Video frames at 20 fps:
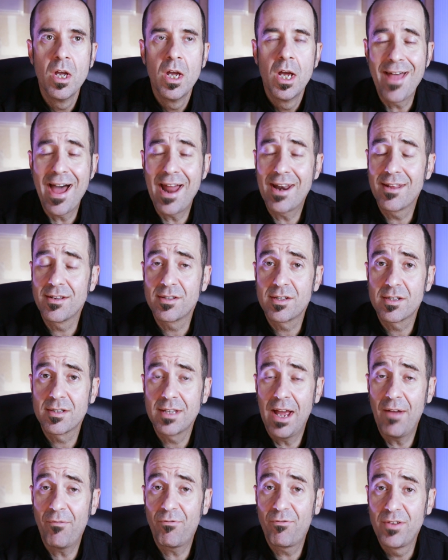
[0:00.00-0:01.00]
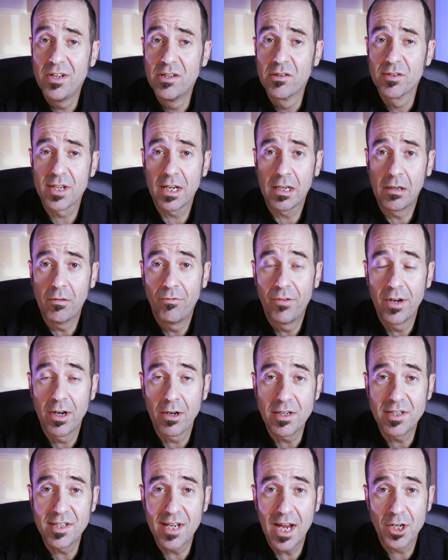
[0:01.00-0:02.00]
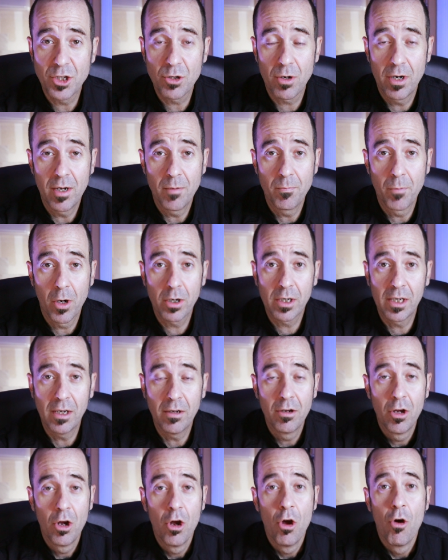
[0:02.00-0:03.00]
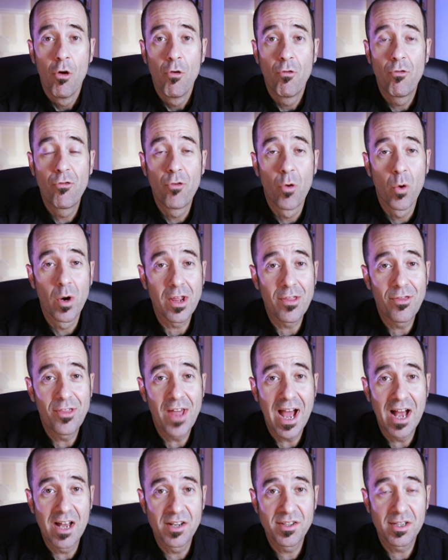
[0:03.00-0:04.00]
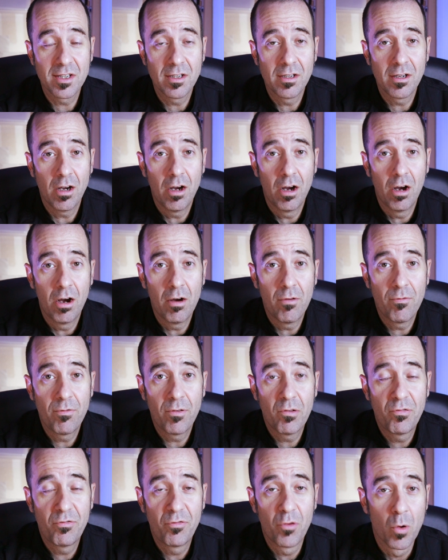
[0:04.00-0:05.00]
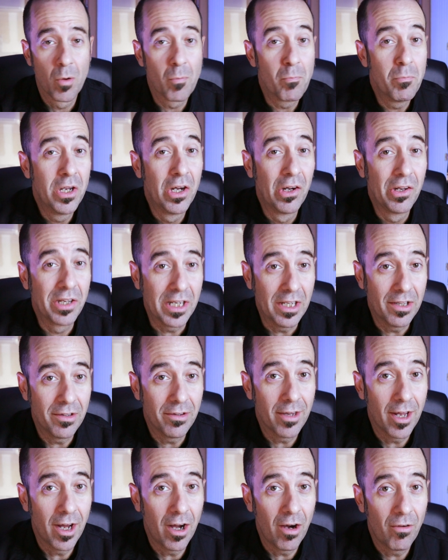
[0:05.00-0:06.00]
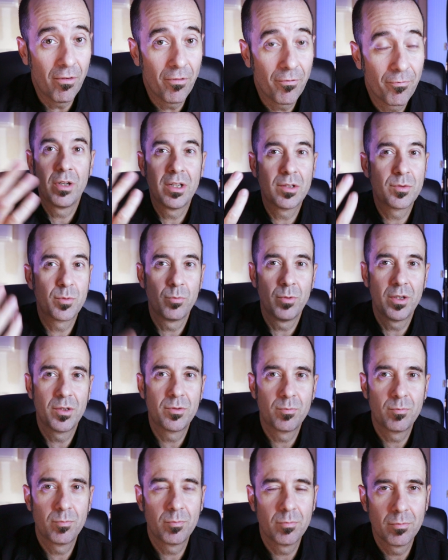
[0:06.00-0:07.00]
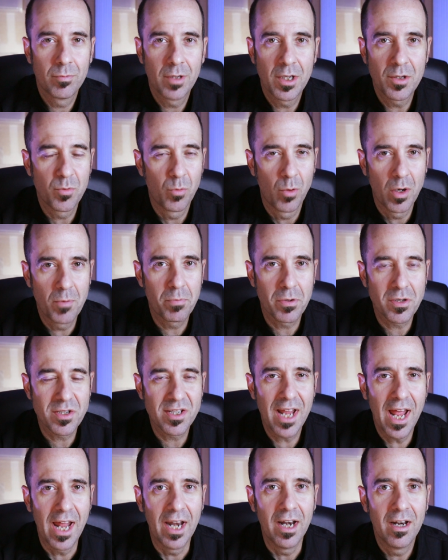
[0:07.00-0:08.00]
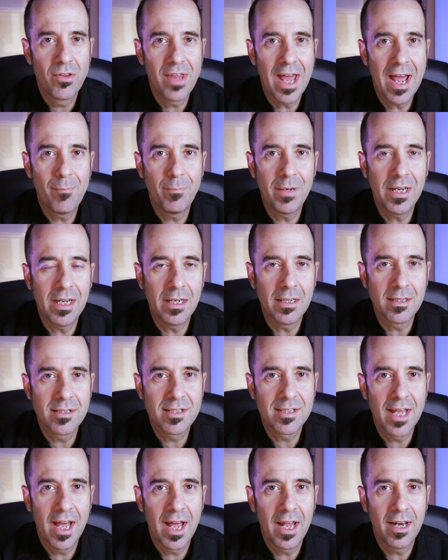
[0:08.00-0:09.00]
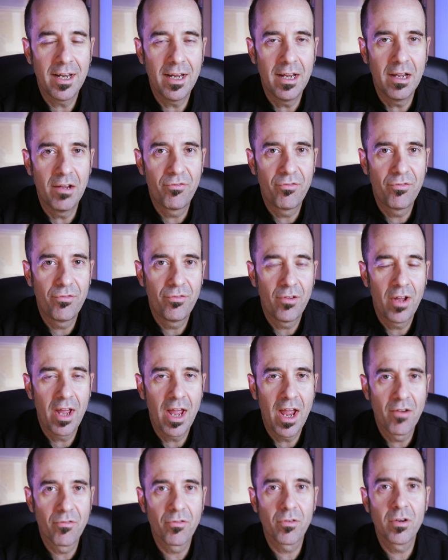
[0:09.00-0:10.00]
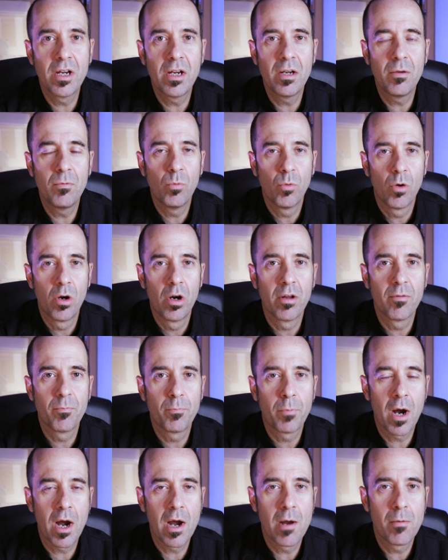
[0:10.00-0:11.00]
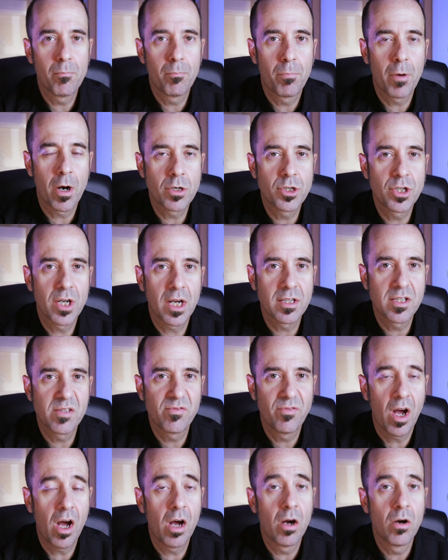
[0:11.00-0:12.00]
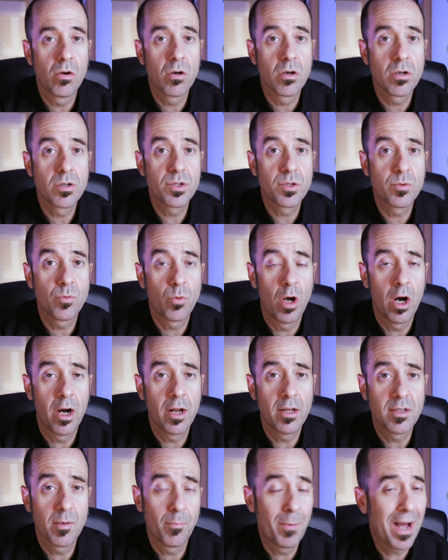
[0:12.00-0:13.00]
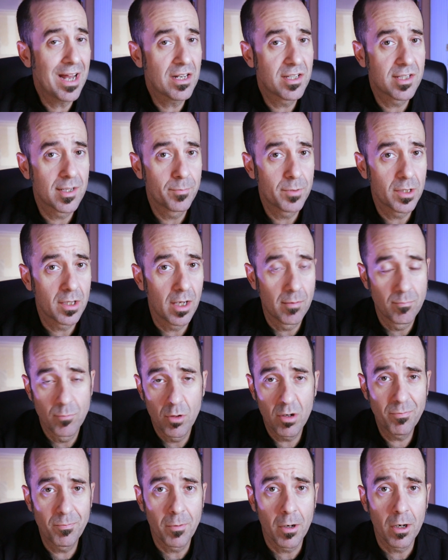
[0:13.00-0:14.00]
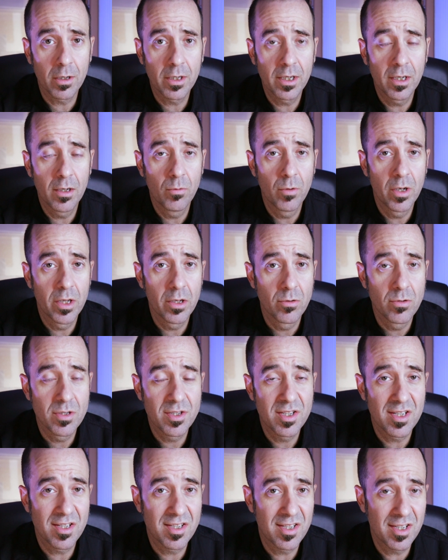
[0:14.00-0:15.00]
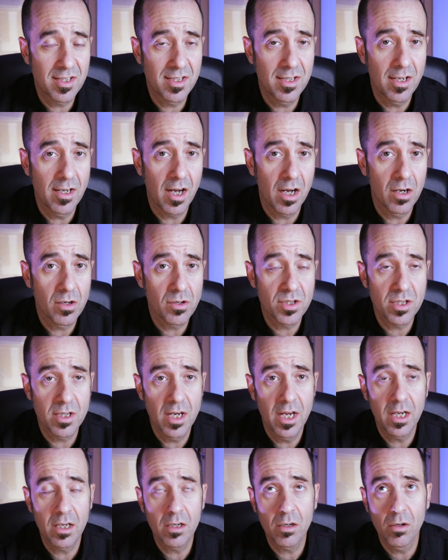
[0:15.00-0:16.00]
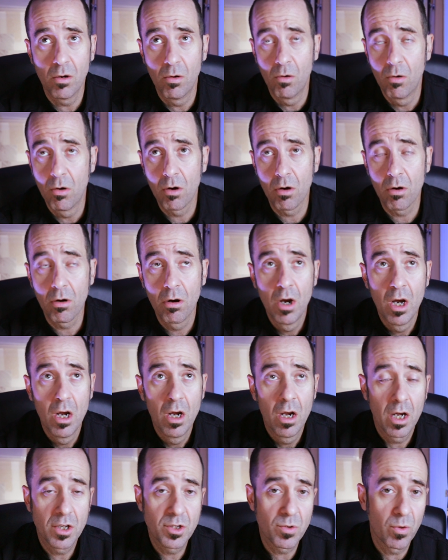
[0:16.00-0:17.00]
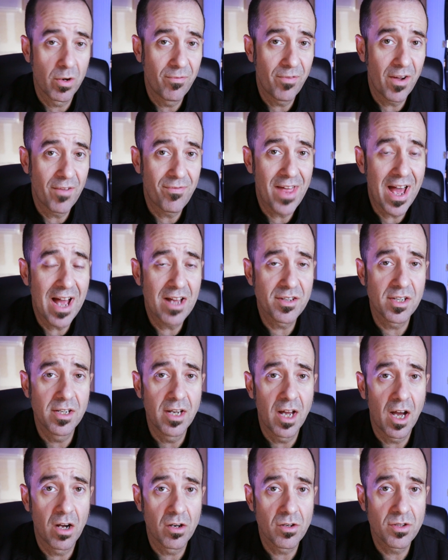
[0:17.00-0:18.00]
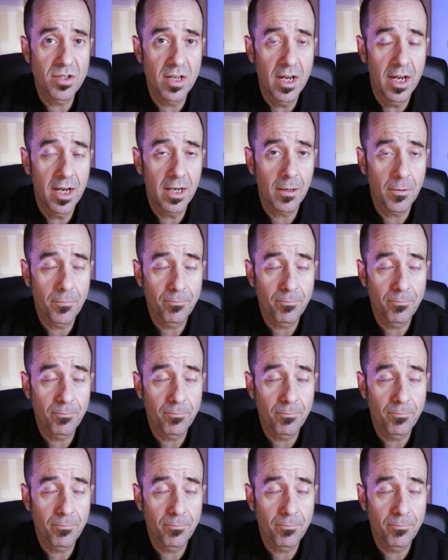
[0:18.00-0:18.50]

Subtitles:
That feels like a very saturated market. 40,000 of 4 million, though, is 1%. That means that if every one of Brian Barczyk's followers wanted to buy something on Morph Market, whether it was a $60 snake or a $25,000 snake,